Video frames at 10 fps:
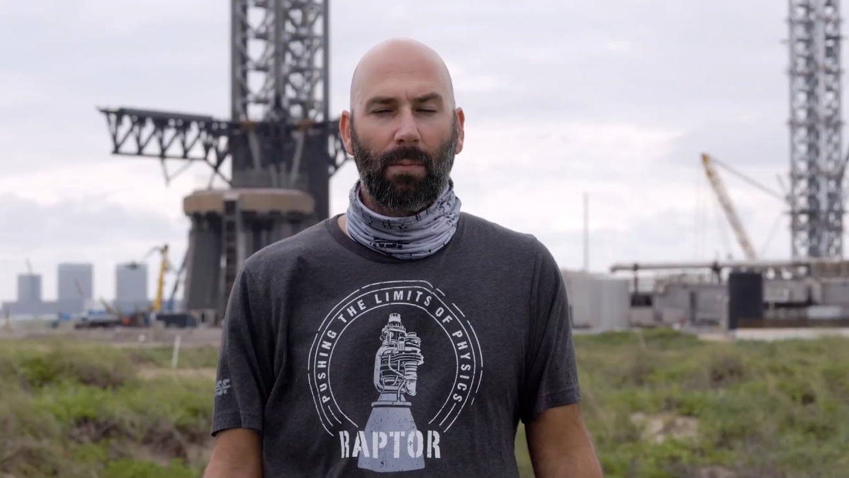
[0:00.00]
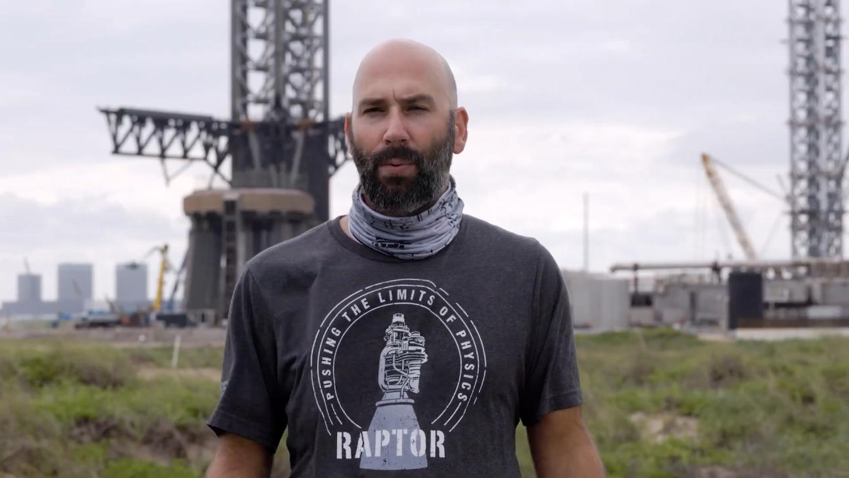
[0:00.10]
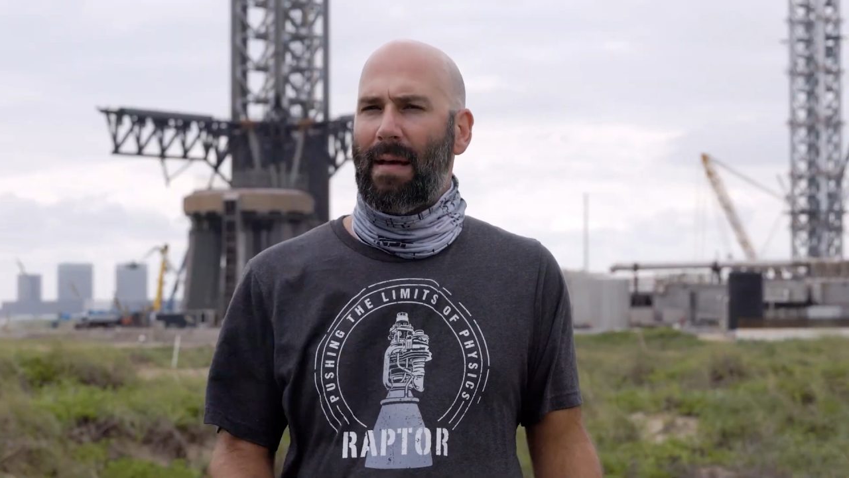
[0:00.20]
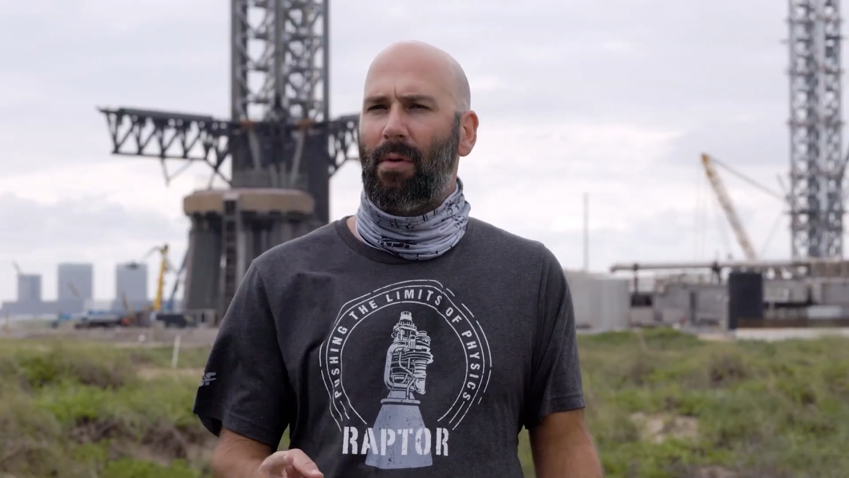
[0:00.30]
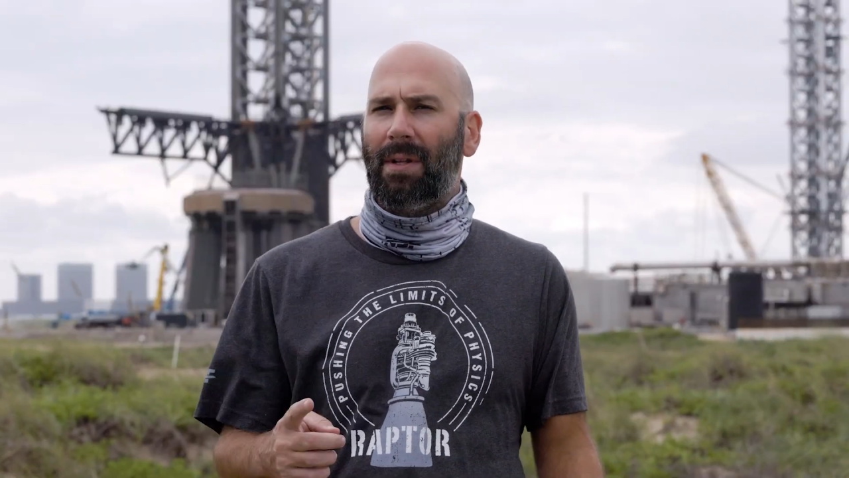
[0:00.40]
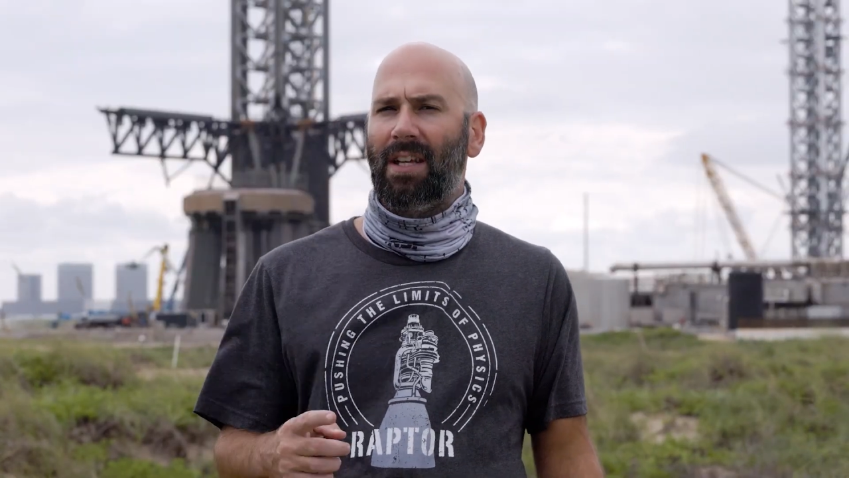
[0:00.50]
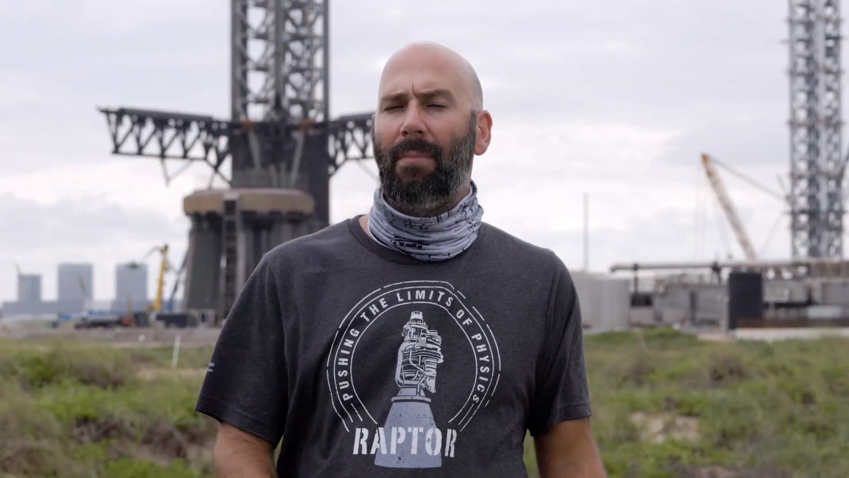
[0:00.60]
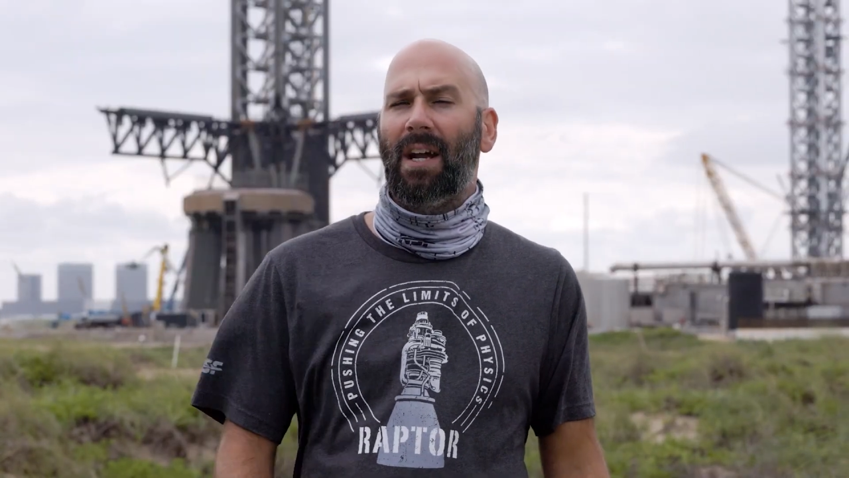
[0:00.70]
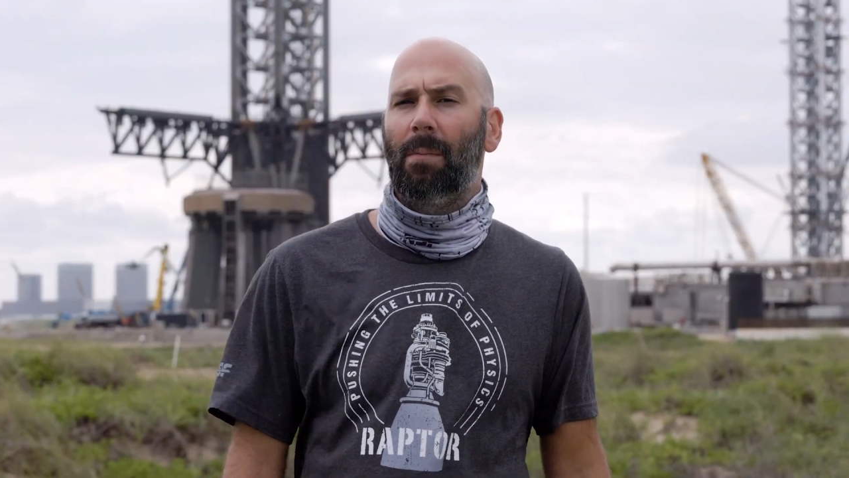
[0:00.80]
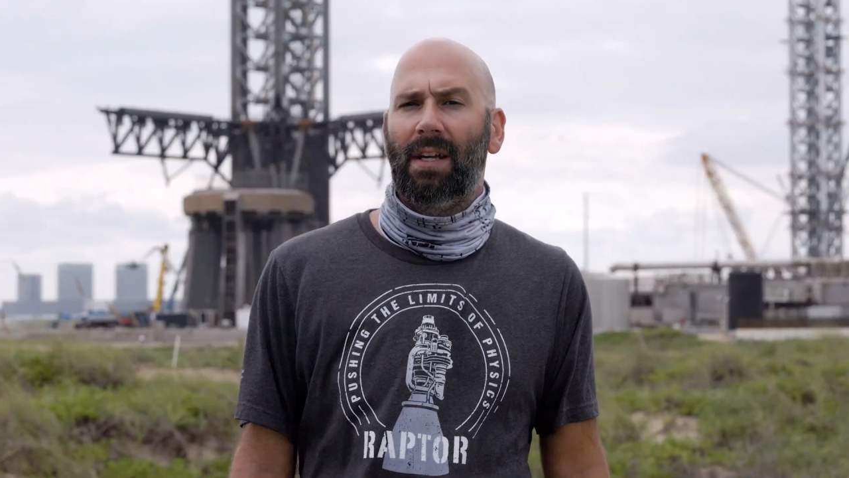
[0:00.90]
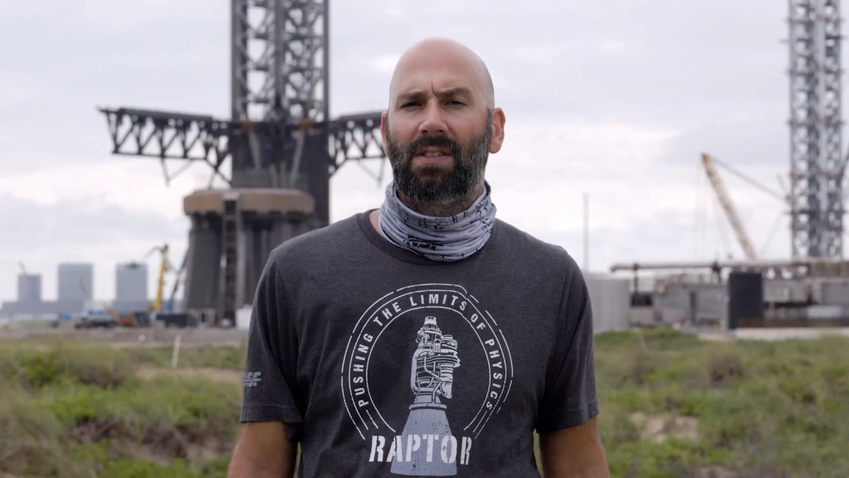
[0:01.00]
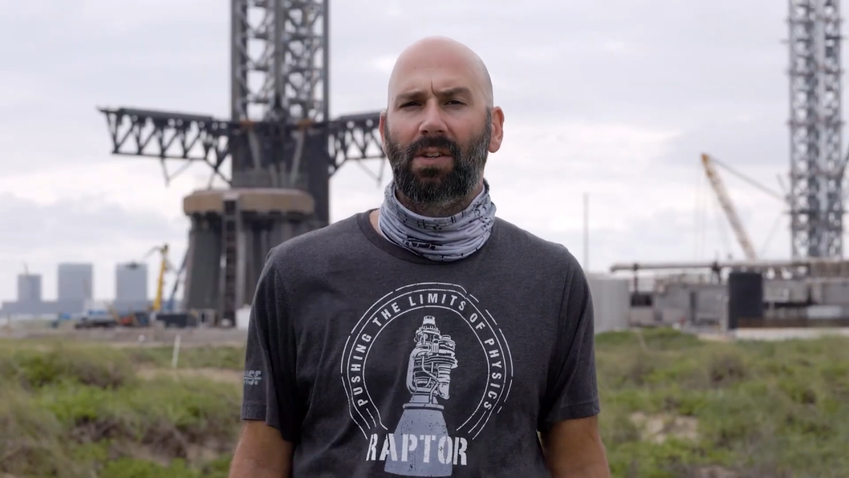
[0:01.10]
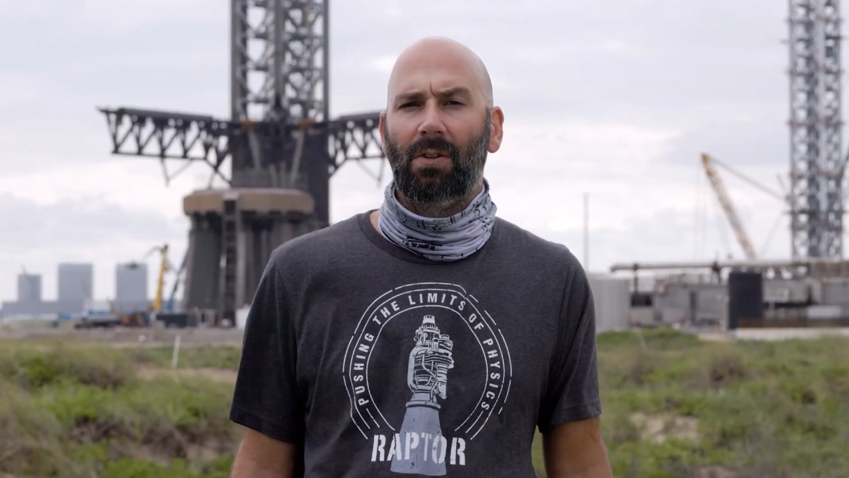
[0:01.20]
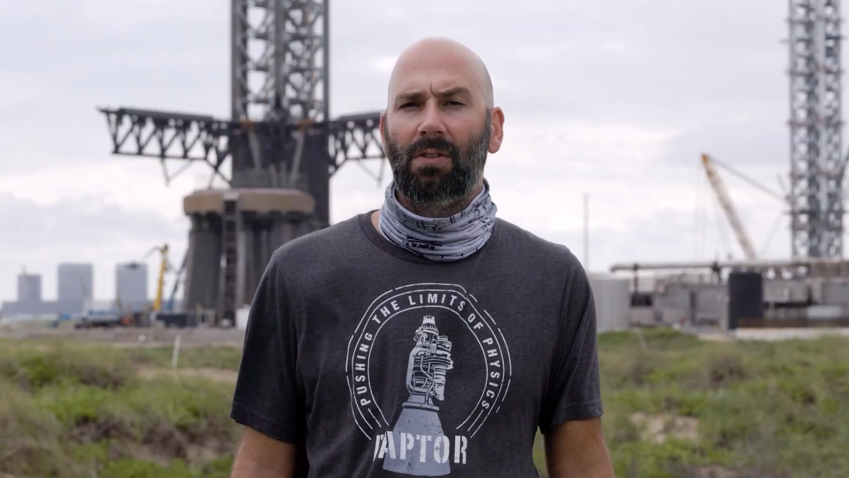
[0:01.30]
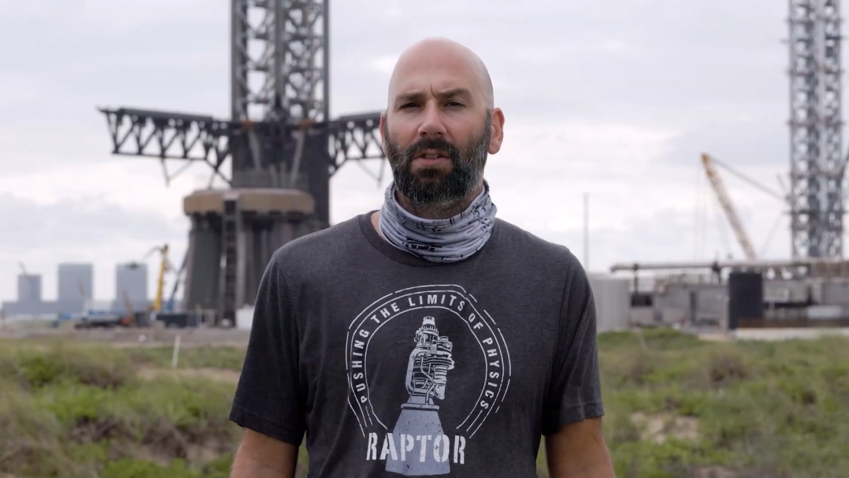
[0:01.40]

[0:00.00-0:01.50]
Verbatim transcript: probably in Megabay 2.